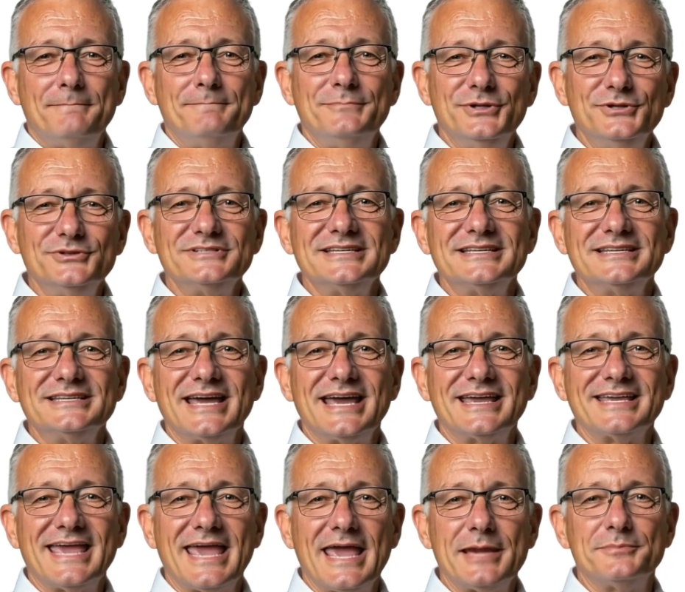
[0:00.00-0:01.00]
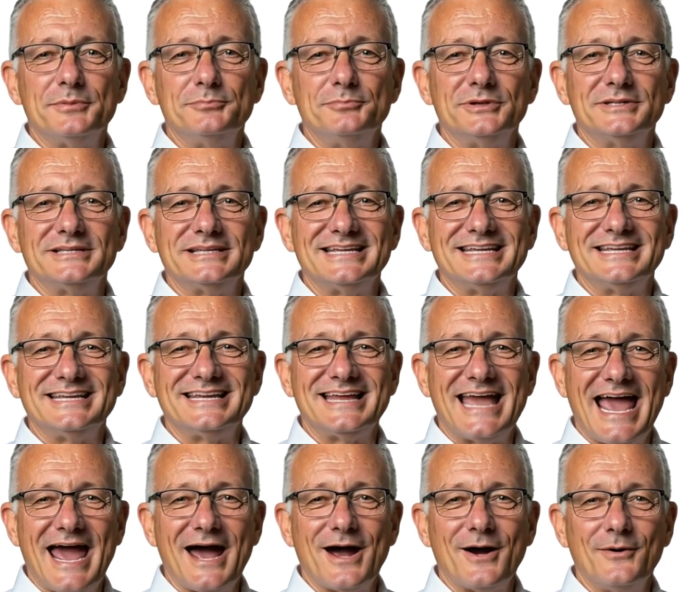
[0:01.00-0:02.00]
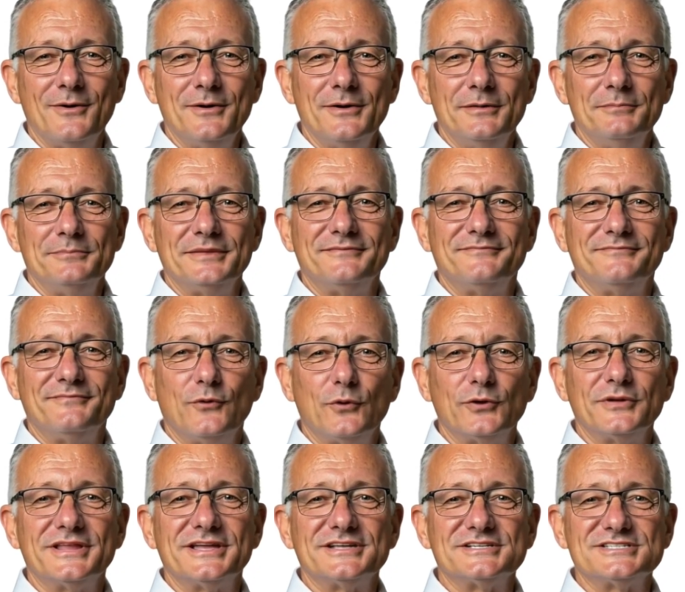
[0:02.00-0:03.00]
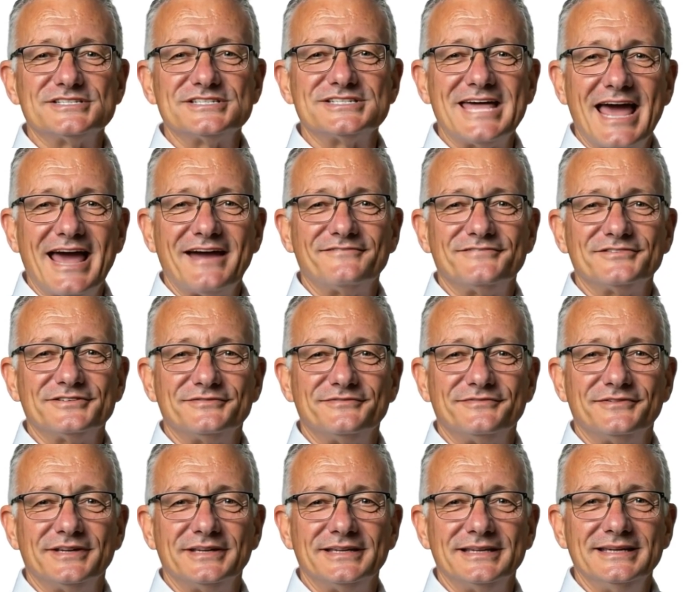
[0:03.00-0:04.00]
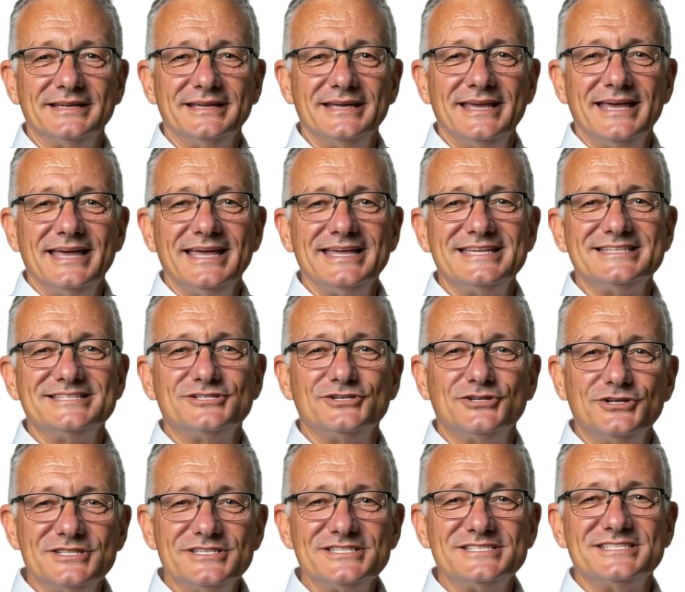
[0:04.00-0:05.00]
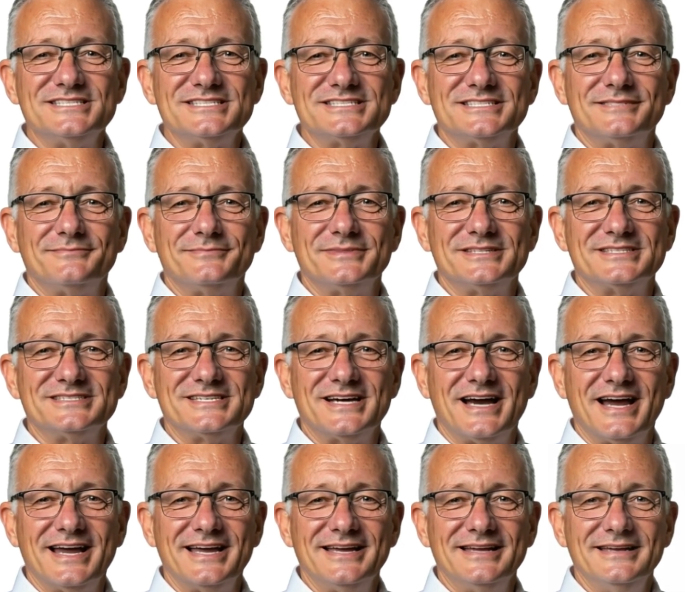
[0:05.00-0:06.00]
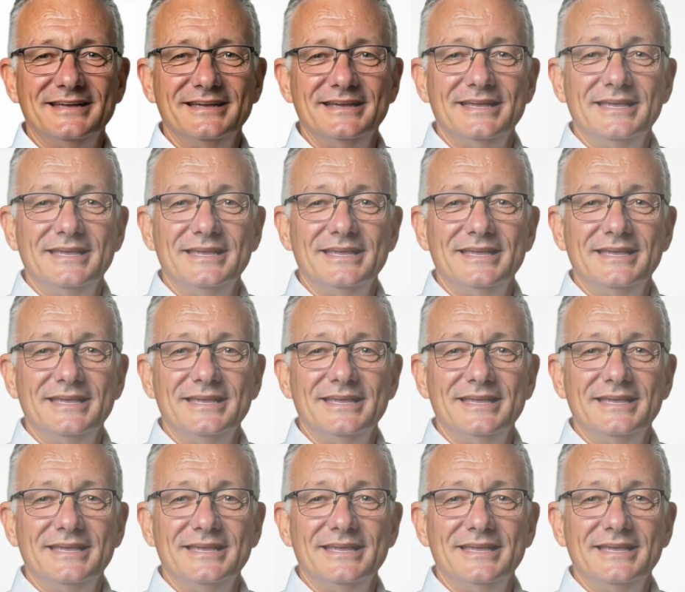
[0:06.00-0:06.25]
Building that capability now, before there's staff to fill it, is good system design.